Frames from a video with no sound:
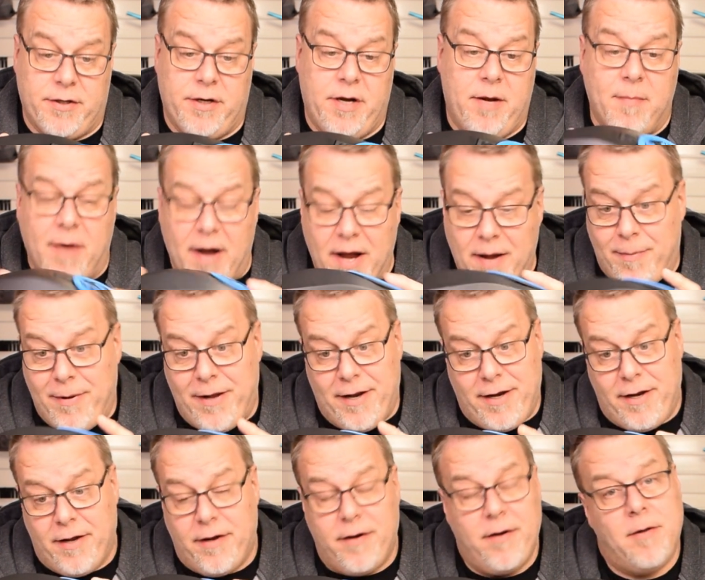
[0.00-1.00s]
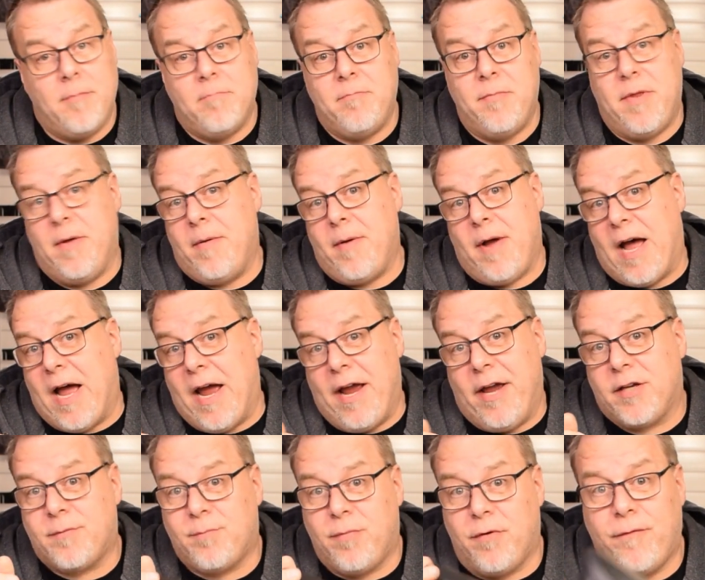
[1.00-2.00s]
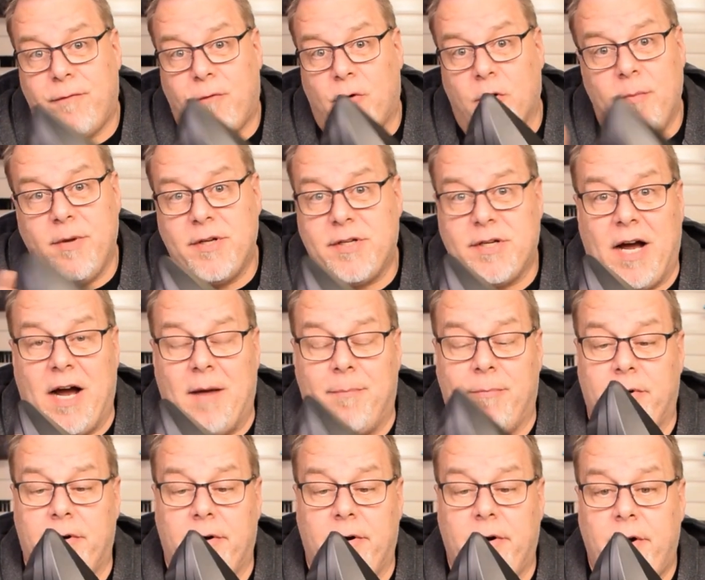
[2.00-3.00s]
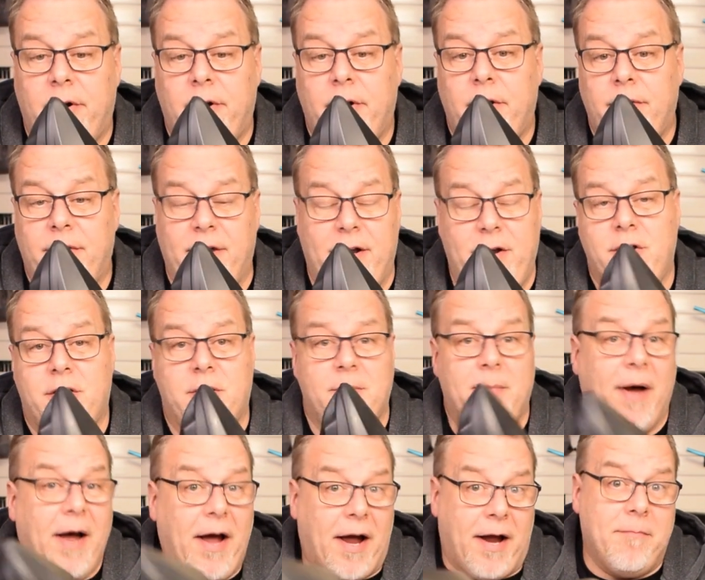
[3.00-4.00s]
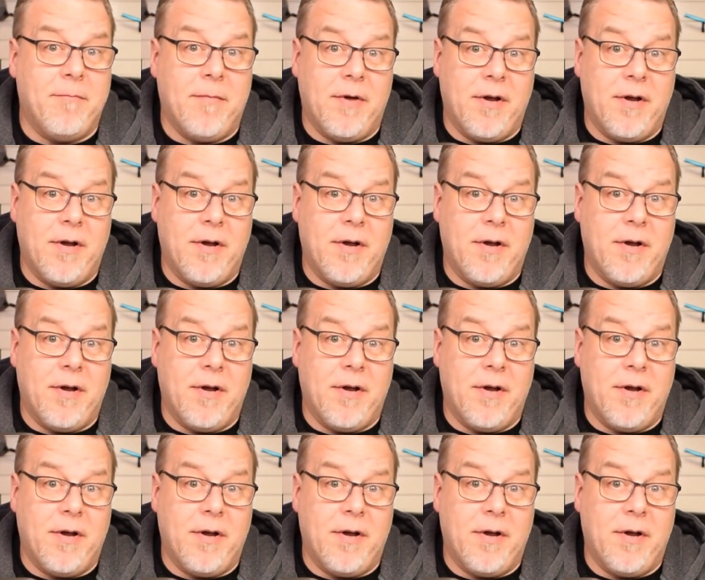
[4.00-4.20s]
in my opinion, the highest performance hopper that you can buy.